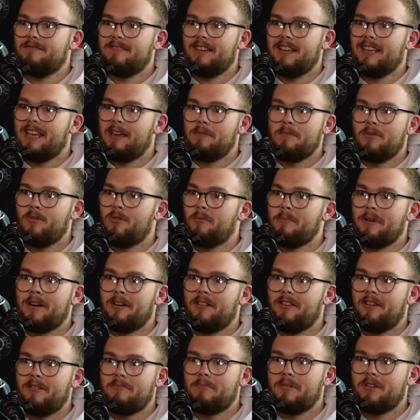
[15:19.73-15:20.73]
and get me home
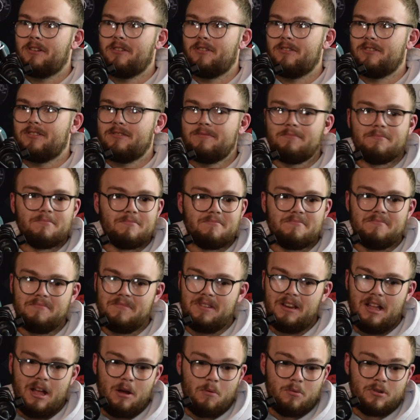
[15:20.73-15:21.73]
earlier because
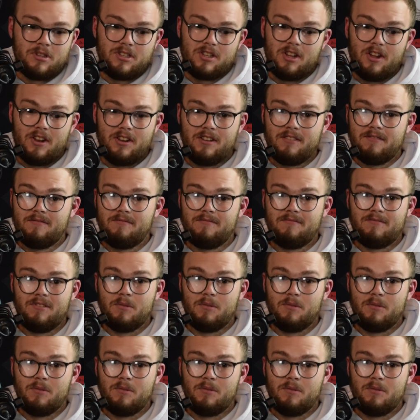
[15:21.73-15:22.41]
I was done.